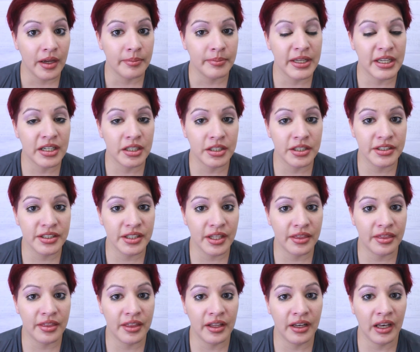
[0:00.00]
because
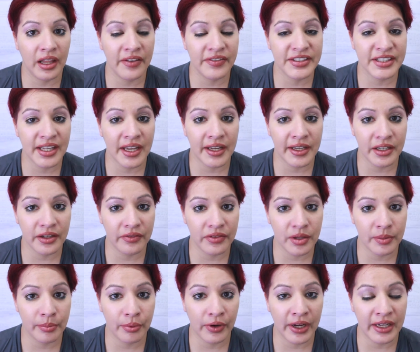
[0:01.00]
the left side of
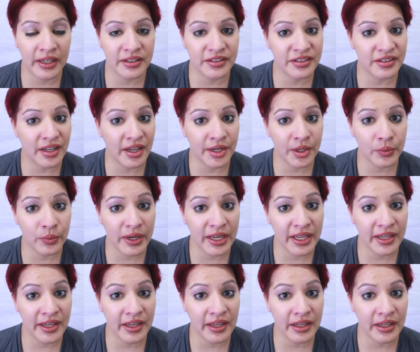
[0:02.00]
the brain is not
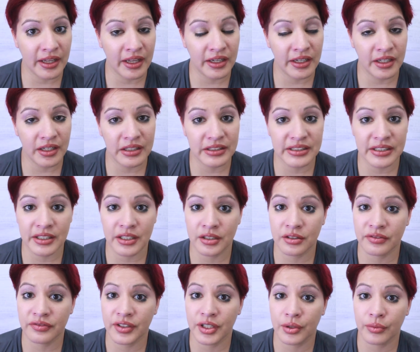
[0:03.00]
awake yet and it doesn't
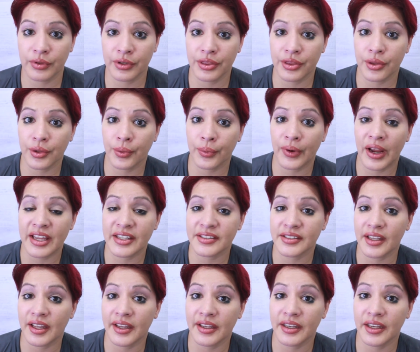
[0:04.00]
interfere with the right
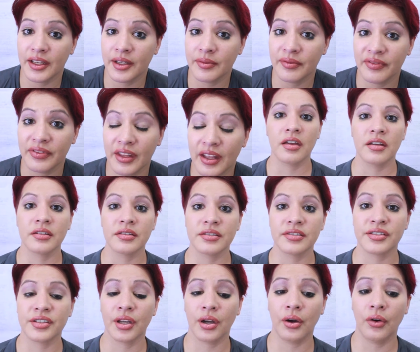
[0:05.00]
side yet.
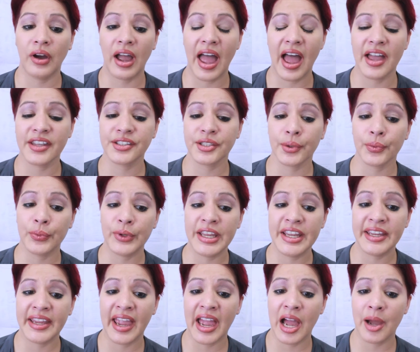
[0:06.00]
So as a
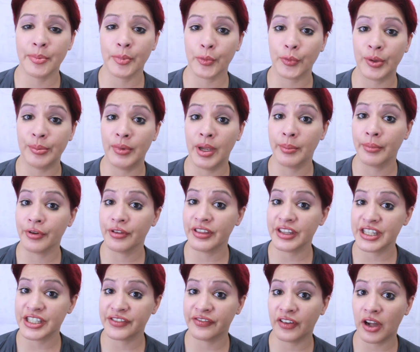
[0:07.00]
recap, remember
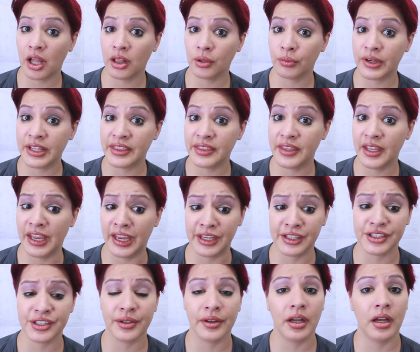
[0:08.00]
these following
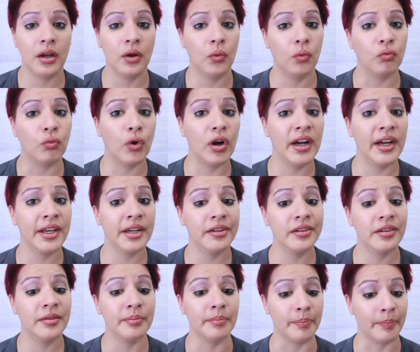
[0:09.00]
things. 1,
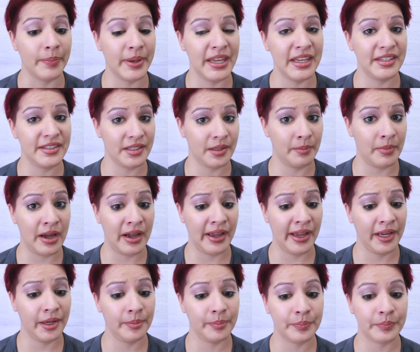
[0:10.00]
peace of
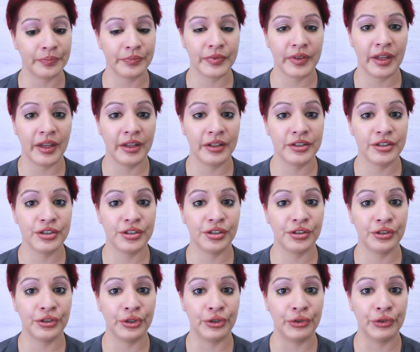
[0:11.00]
mind.
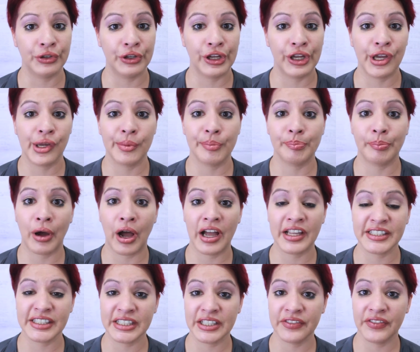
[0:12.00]
2,
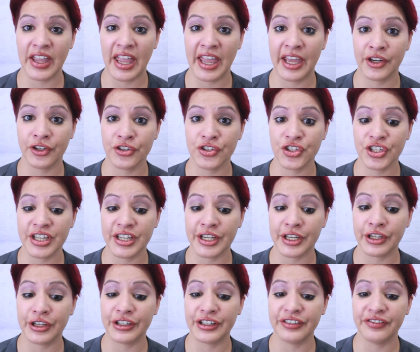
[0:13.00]
positive energy
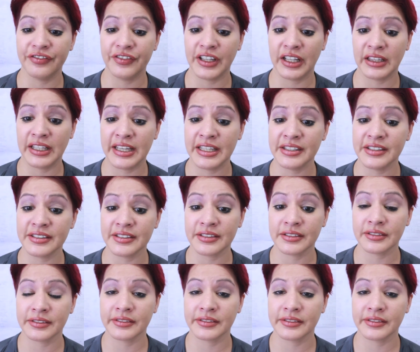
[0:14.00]
and good feelings,